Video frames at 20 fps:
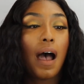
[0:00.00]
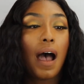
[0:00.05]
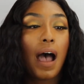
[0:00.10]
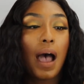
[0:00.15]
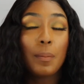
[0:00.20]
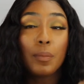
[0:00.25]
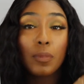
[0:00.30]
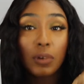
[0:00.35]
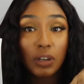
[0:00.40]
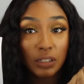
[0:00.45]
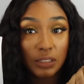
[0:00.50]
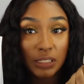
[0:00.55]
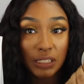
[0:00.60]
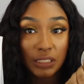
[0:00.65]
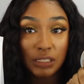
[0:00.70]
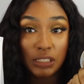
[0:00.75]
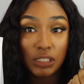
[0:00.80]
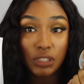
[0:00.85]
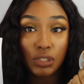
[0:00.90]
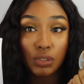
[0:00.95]
I'm going to
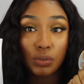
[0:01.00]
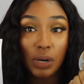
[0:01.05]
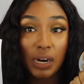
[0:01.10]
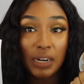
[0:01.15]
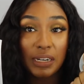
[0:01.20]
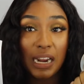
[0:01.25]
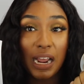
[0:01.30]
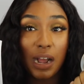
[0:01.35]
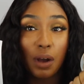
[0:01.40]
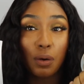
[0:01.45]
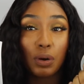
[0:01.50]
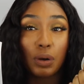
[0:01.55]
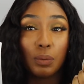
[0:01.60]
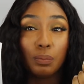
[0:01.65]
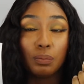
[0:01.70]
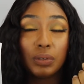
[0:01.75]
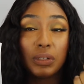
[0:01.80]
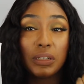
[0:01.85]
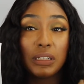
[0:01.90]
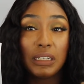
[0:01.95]
let this dry down
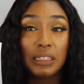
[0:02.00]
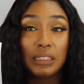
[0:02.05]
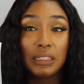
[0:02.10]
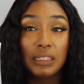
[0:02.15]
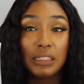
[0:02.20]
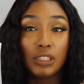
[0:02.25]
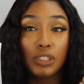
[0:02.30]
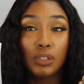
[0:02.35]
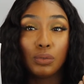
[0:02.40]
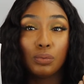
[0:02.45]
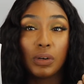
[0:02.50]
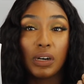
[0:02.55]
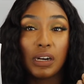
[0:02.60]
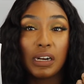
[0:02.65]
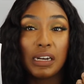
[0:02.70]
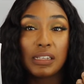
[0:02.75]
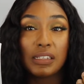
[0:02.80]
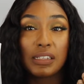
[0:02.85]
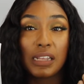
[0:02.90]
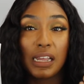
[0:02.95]
completely to where
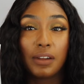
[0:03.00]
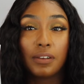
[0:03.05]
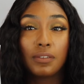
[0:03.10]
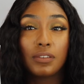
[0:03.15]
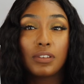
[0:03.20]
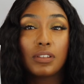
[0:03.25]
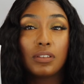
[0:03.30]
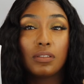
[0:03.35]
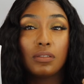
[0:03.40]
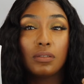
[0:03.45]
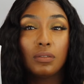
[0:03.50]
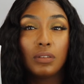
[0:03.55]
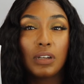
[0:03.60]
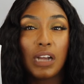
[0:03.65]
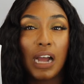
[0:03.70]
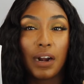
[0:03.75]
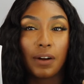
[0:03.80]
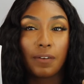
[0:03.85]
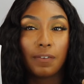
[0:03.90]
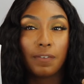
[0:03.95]
it's like
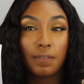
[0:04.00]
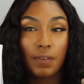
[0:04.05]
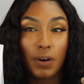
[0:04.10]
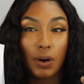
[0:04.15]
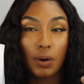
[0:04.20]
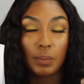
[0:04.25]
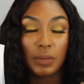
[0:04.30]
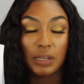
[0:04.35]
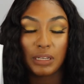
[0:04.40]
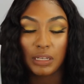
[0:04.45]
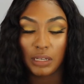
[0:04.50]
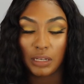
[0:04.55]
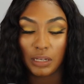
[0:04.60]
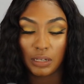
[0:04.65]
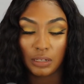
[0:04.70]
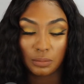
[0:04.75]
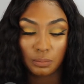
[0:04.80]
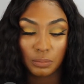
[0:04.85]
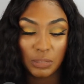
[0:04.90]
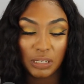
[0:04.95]
kind of firm
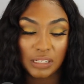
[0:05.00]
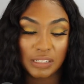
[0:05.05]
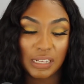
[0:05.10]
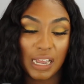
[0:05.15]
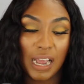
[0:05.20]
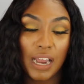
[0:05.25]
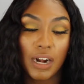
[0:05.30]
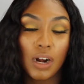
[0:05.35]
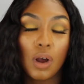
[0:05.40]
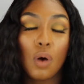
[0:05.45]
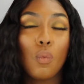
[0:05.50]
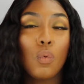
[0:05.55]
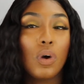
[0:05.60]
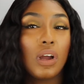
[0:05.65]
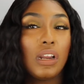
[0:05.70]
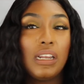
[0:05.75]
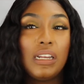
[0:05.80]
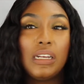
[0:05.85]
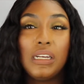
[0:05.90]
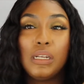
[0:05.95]
again, because I don't
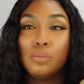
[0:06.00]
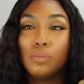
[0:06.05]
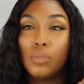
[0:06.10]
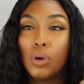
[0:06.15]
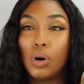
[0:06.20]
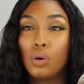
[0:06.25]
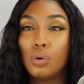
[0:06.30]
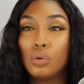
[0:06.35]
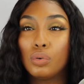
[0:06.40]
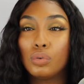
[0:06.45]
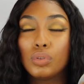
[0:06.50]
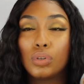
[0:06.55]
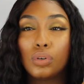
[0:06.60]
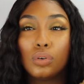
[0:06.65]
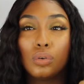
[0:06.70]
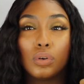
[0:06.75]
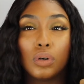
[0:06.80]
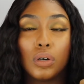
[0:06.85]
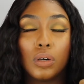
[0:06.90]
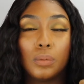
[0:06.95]
want any mold
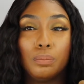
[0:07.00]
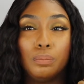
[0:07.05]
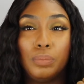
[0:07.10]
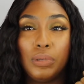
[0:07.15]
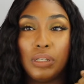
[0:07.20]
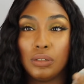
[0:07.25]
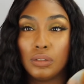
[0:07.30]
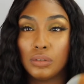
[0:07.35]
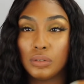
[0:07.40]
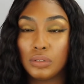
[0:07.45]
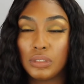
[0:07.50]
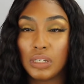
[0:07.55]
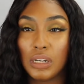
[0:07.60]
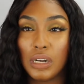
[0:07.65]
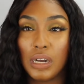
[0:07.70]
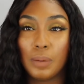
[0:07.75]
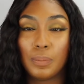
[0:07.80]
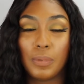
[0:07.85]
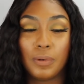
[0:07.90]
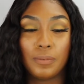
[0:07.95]
or build
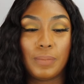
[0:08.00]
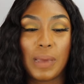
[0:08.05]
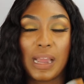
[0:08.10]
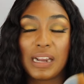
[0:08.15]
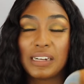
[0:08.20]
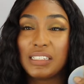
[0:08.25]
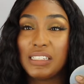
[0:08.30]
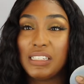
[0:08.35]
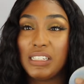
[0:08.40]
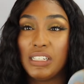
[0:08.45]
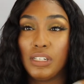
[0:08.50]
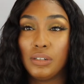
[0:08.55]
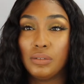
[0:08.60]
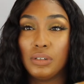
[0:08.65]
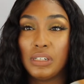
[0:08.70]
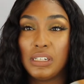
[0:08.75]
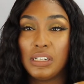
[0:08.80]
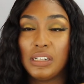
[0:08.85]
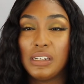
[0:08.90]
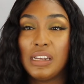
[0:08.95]
up of
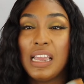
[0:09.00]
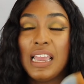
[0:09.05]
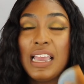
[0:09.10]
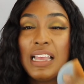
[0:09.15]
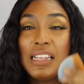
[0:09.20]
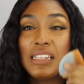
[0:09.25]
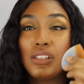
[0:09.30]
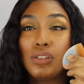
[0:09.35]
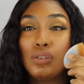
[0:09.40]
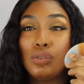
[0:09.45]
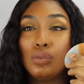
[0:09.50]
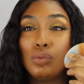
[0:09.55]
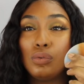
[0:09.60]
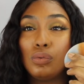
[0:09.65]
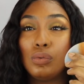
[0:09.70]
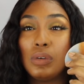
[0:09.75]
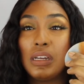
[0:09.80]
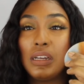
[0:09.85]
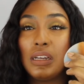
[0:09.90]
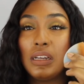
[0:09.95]
bacteria
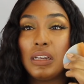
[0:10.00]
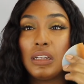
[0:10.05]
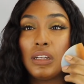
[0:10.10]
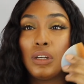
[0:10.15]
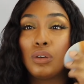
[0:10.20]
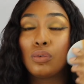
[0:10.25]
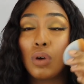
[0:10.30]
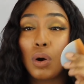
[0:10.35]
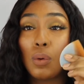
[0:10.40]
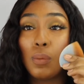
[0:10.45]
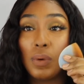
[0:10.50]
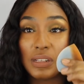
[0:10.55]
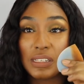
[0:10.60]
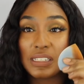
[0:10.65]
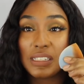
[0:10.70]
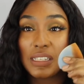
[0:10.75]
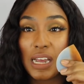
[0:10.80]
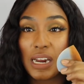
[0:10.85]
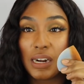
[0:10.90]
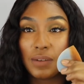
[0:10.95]
to grow
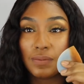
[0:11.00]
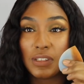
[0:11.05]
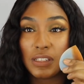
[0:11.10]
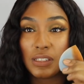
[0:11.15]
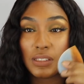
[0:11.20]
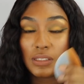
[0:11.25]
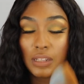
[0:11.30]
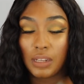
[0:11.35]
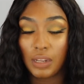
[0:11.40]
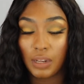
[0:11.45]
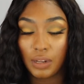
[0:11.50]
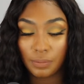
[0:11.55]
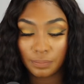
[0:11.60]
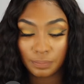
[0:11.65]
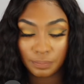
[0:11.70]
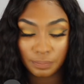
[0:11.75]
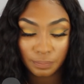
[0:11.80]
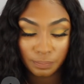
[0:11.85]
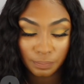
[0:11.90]
inside of this thing.